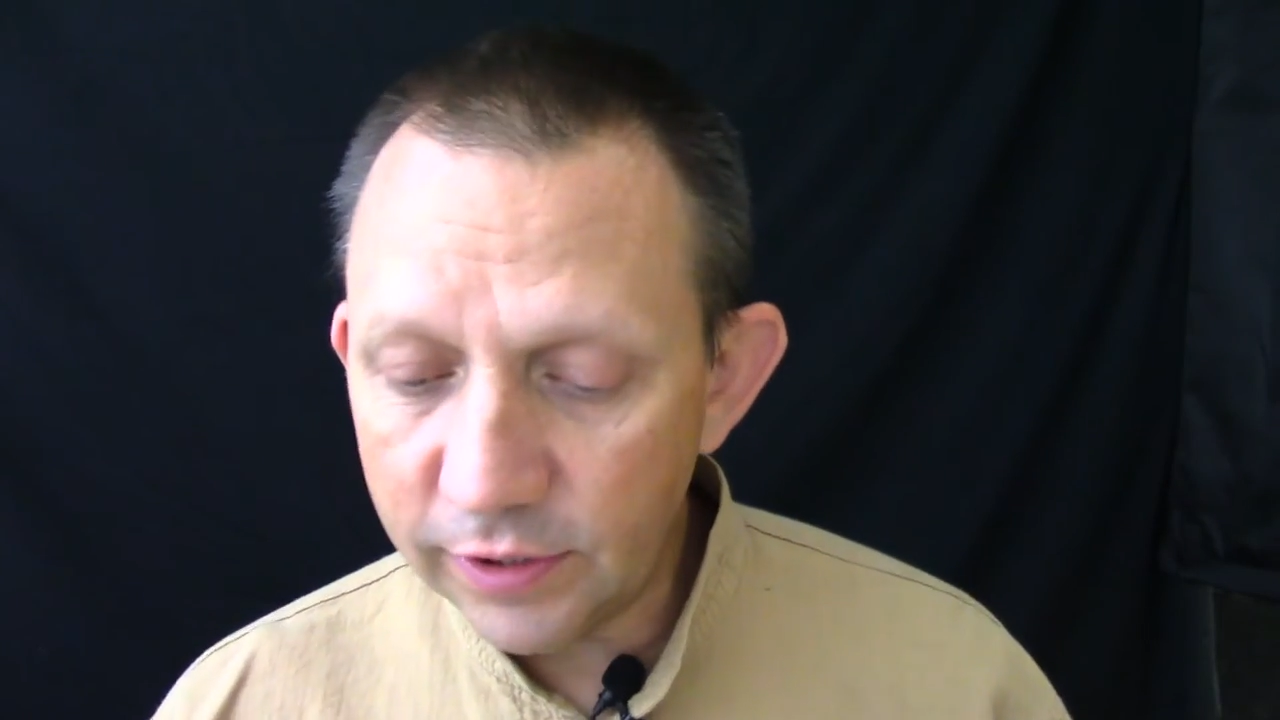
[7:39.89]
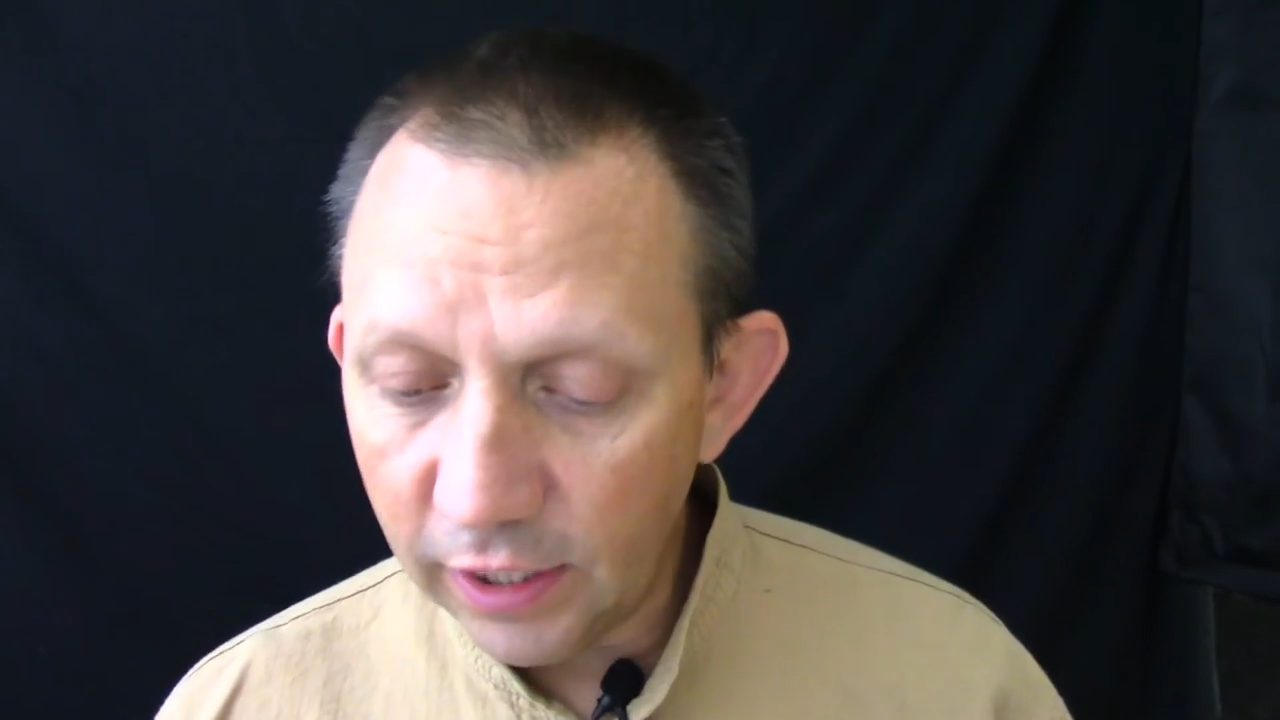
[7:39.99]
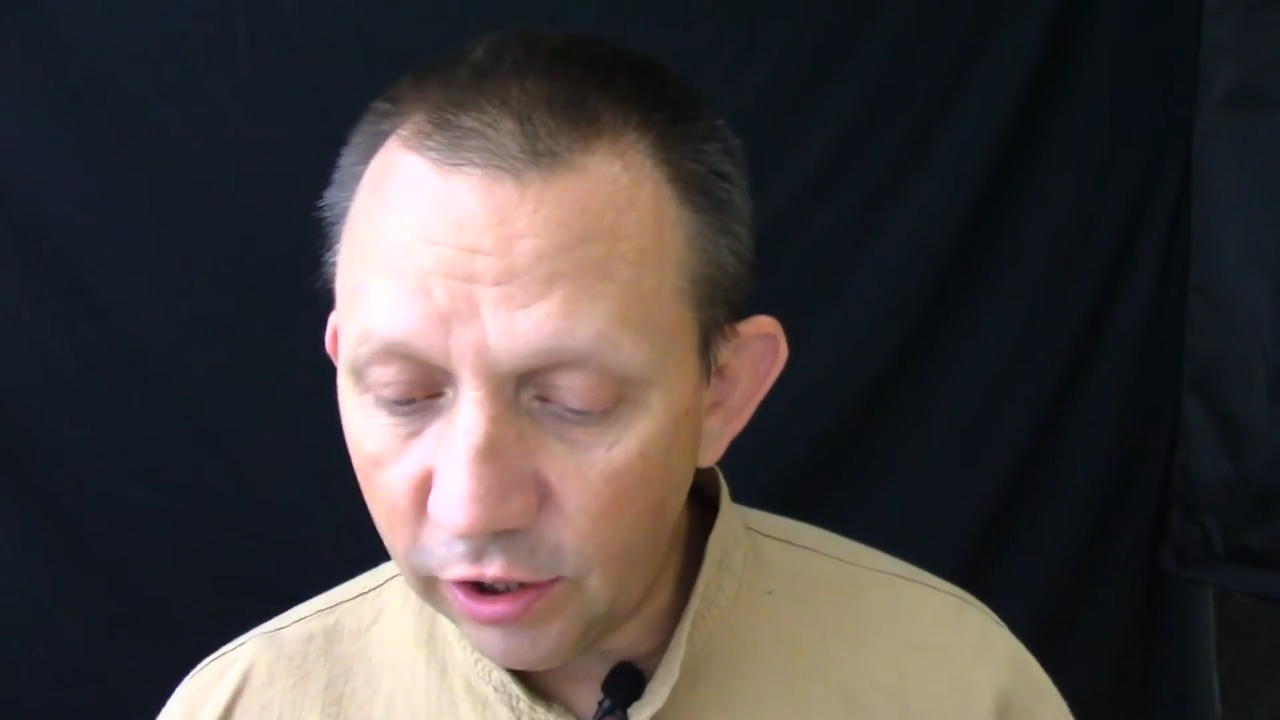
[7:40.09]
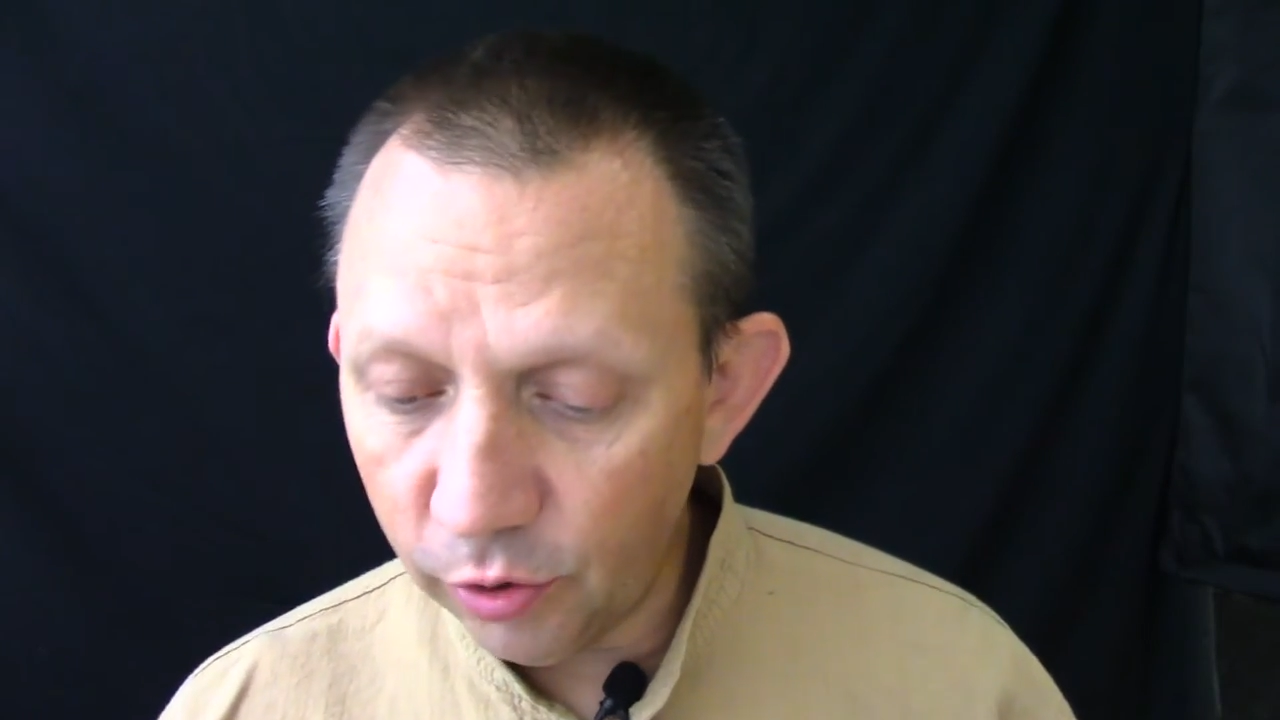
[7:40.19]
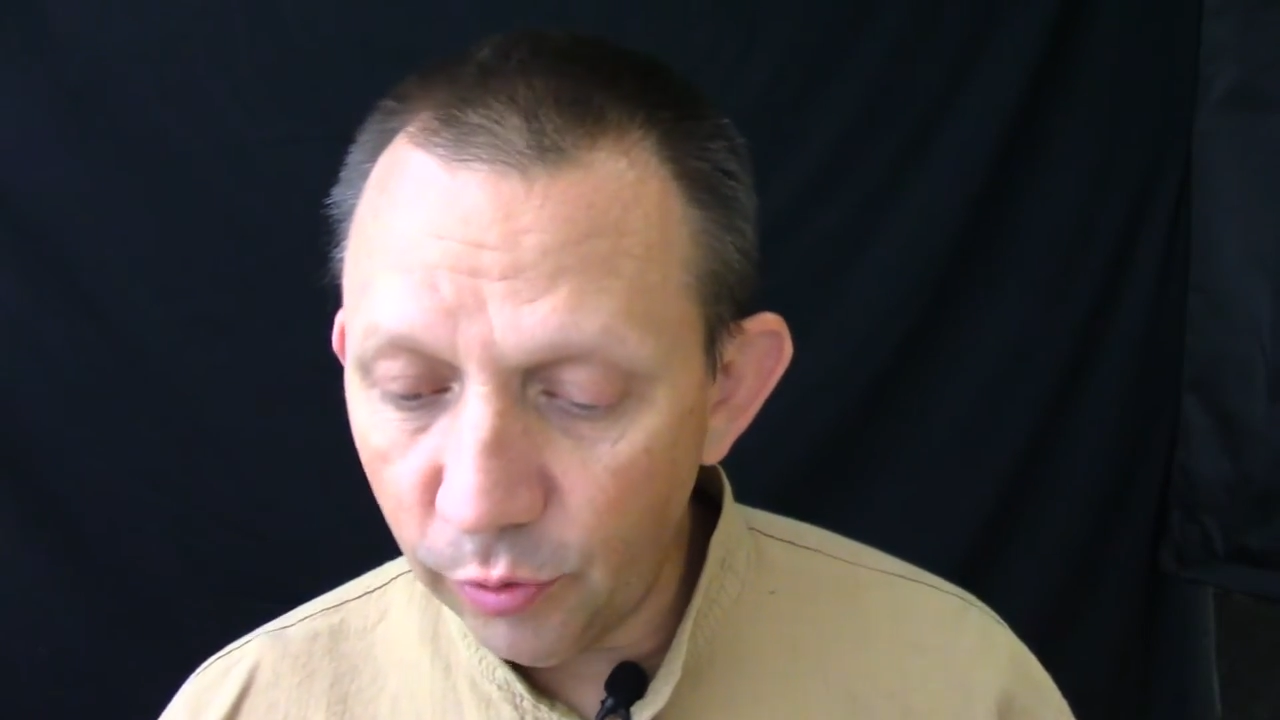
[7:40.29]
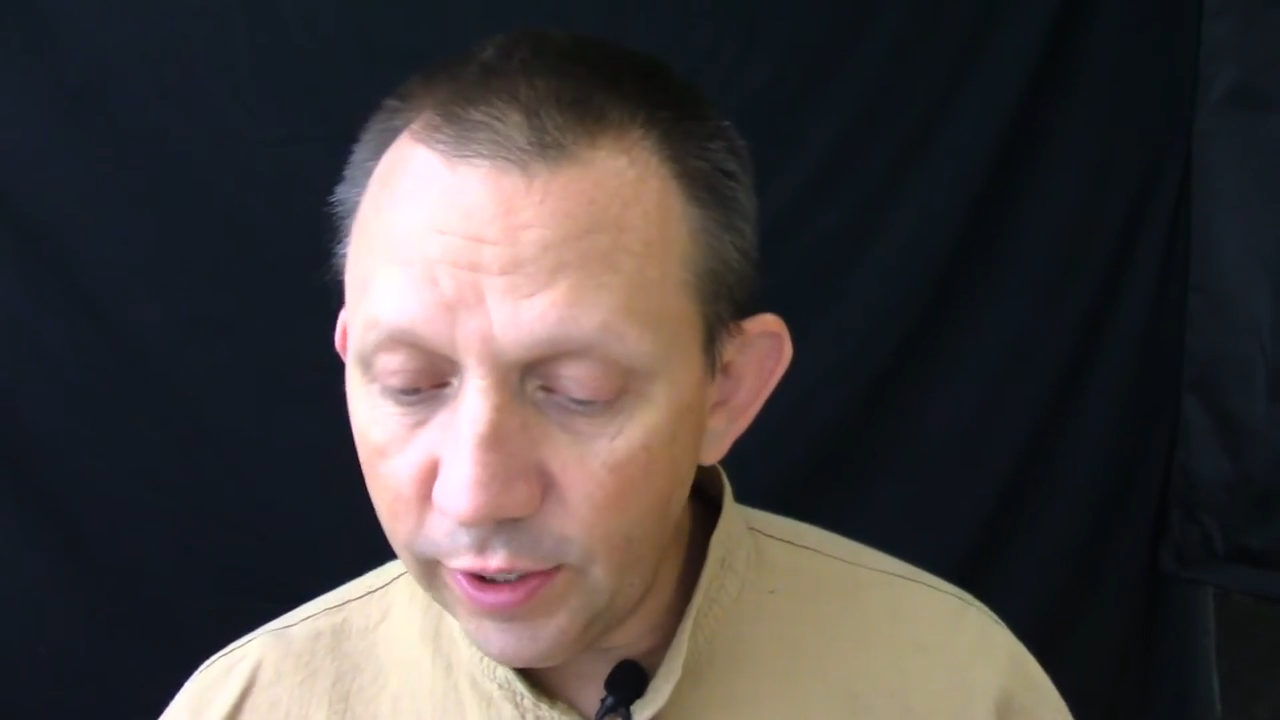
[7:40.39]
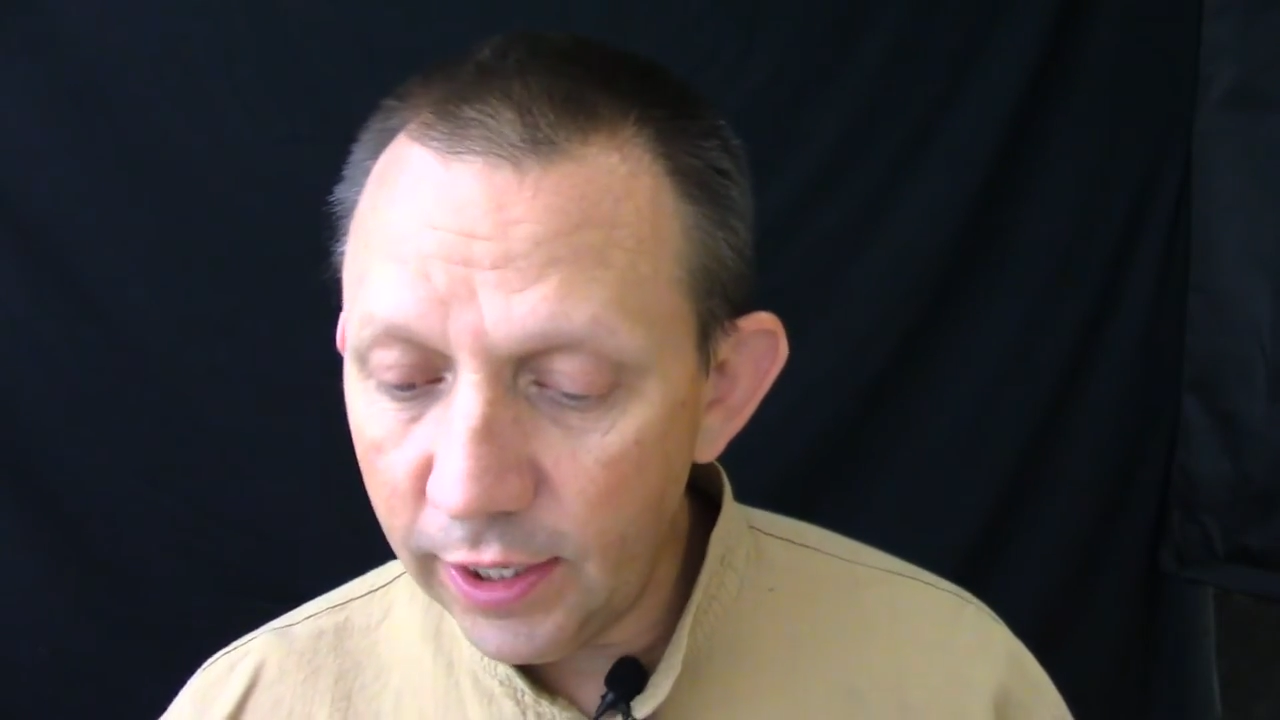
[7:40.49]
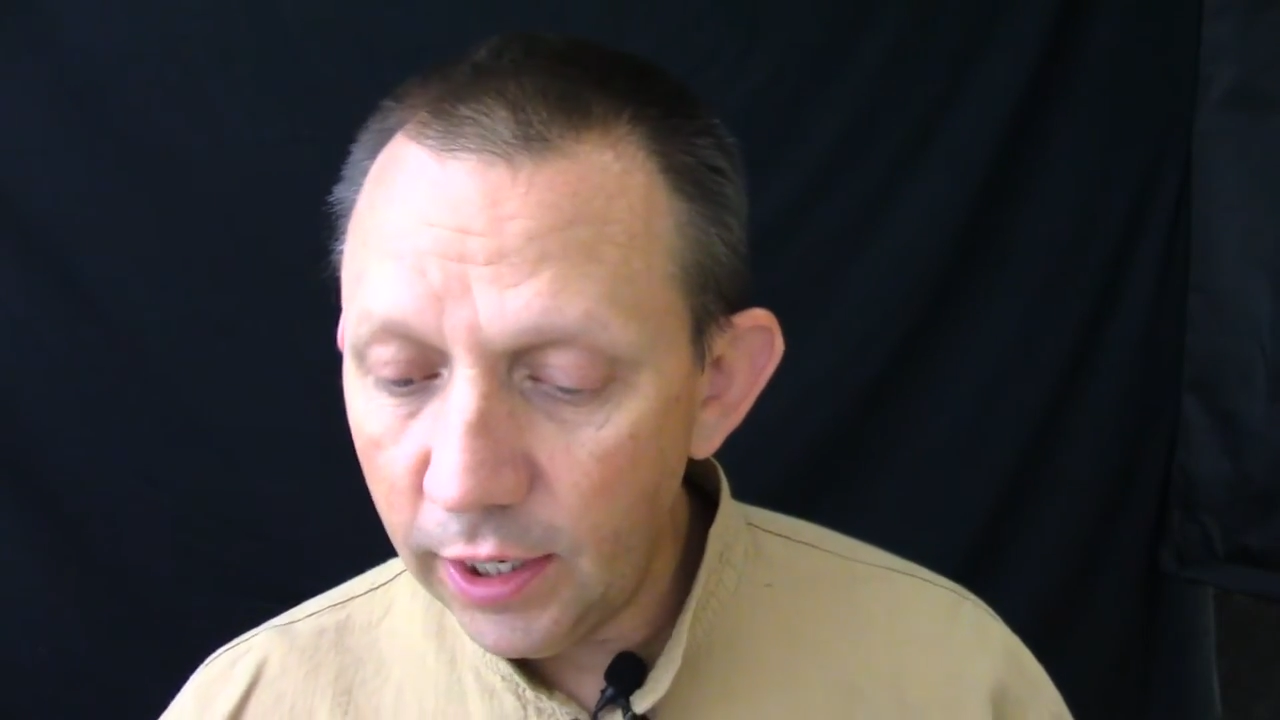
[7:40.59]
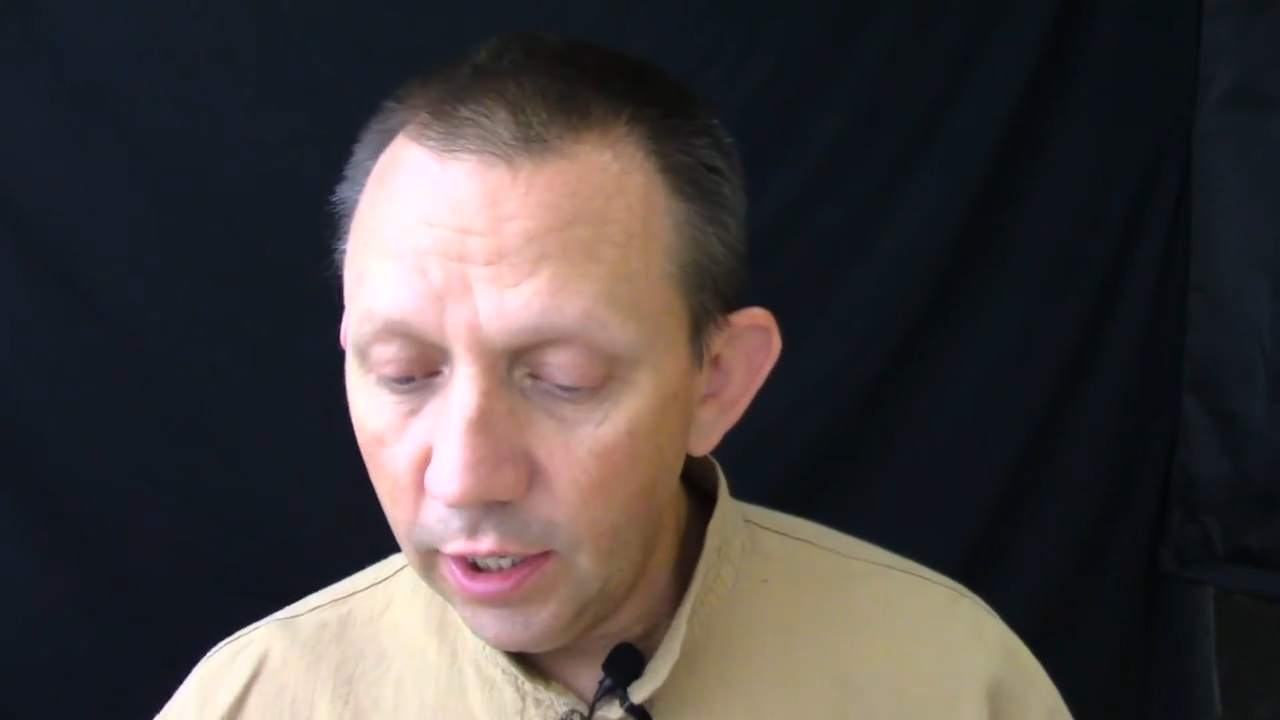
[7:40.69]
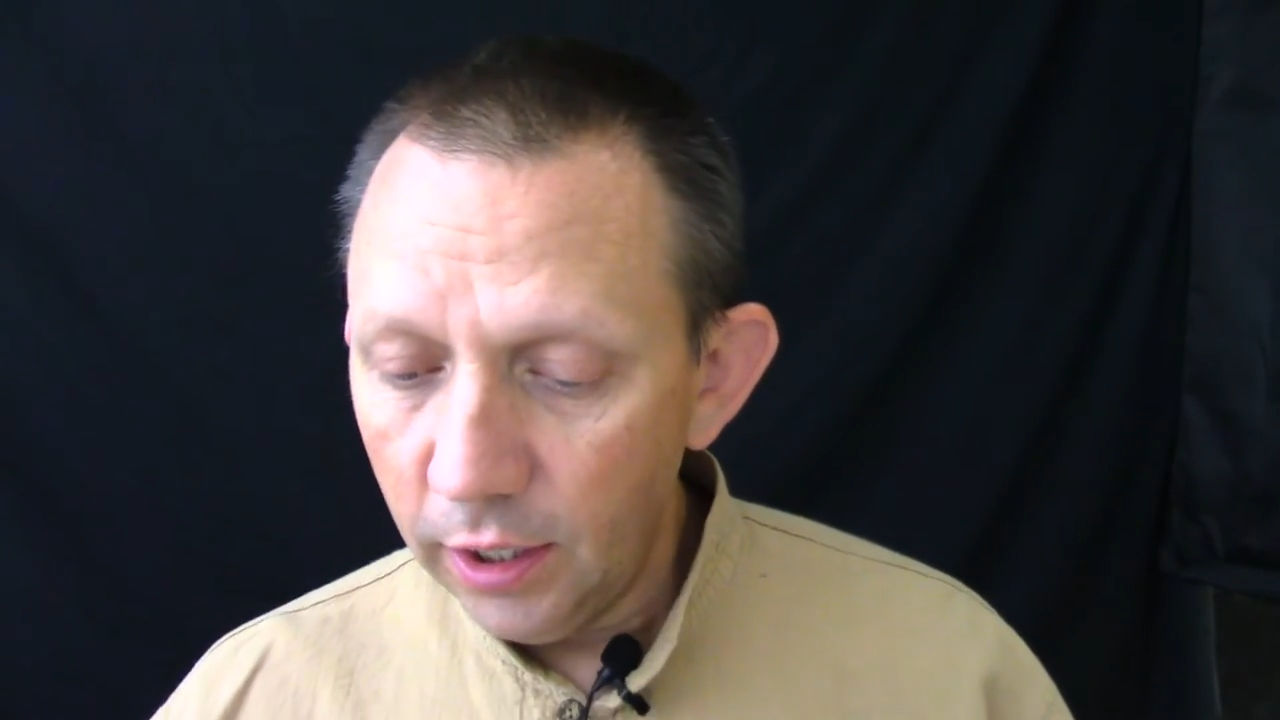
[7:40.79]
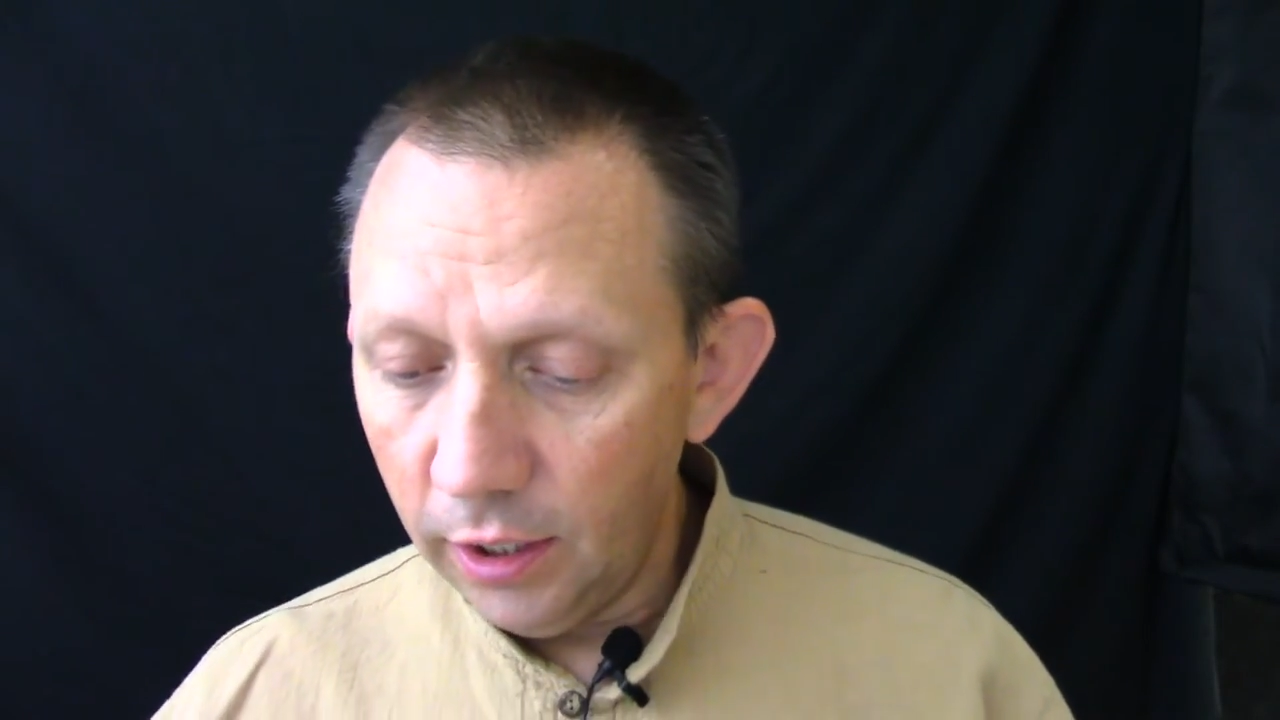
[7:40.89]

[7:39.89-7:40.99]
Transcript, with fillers: Day three,